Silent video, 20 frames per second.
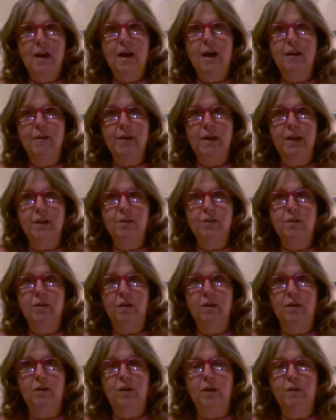I've got to
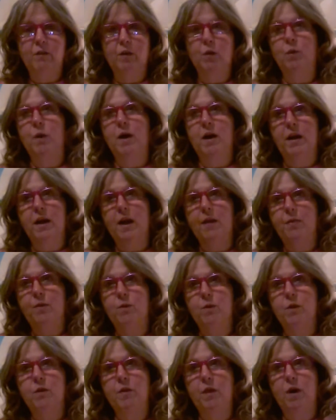start all over. Well, I got
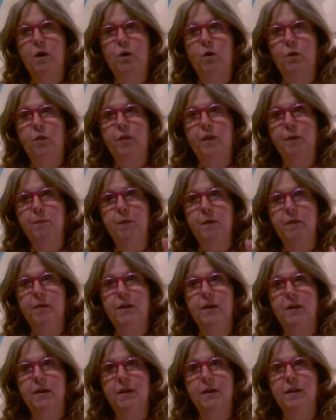through the whole thing, but
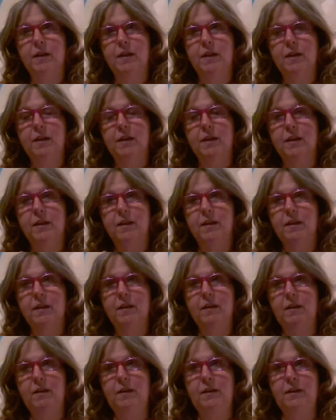it
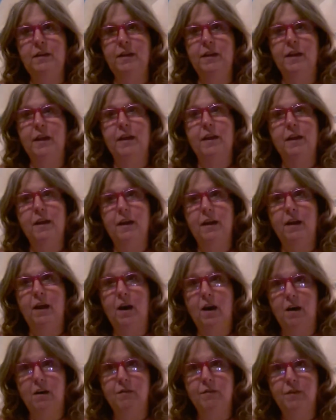had cut
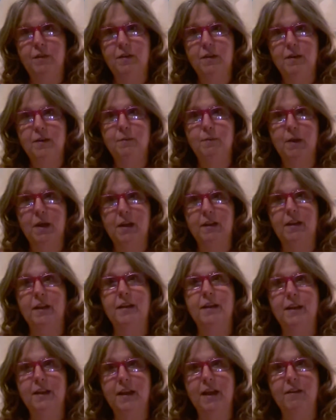off because I
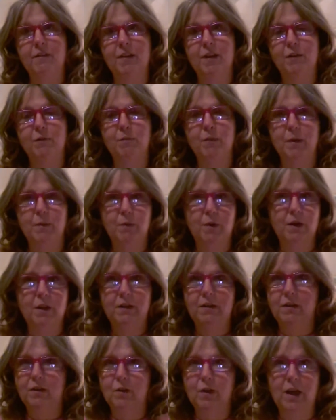didn't have enough memory,
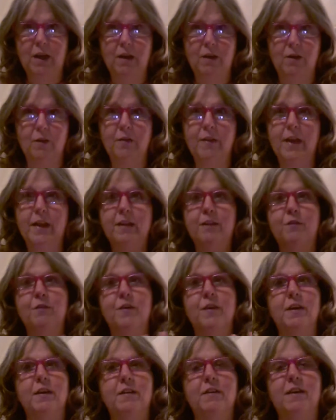so now that's
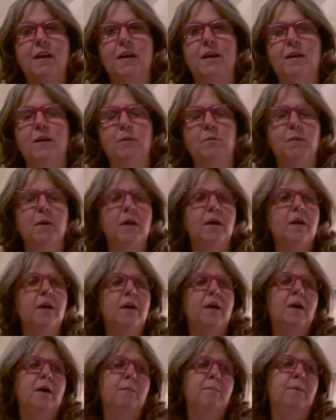fixed, I hope.
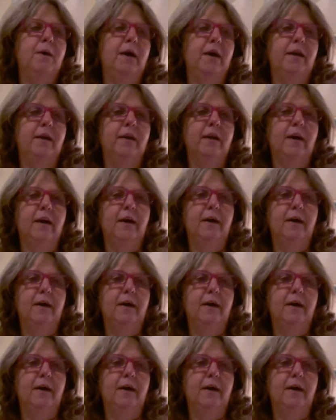But